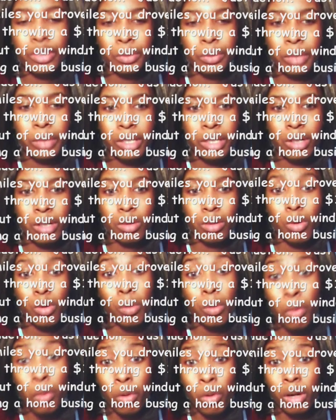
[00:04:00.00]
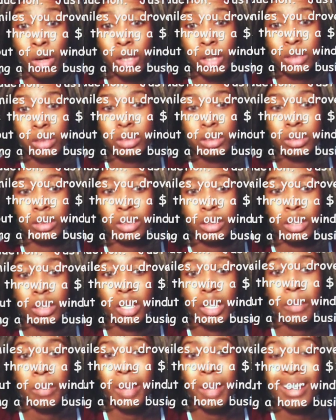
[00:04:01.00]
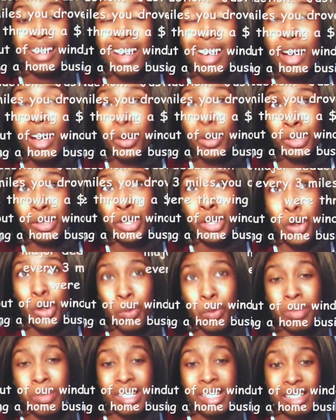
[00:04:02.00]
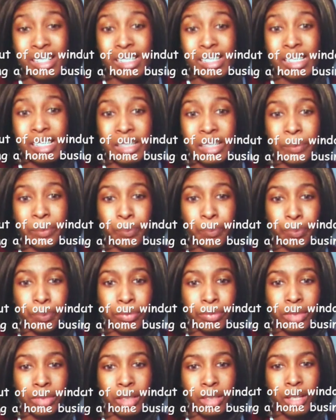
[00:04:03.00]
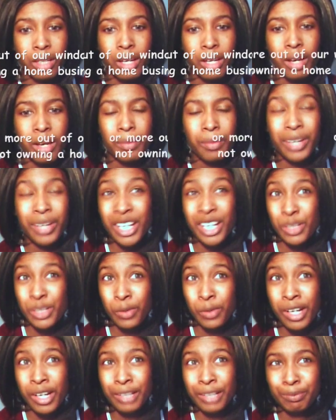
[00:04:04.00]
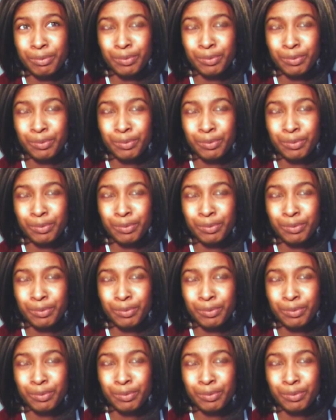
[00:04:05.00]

the window or more by not owning a home business. But guess what?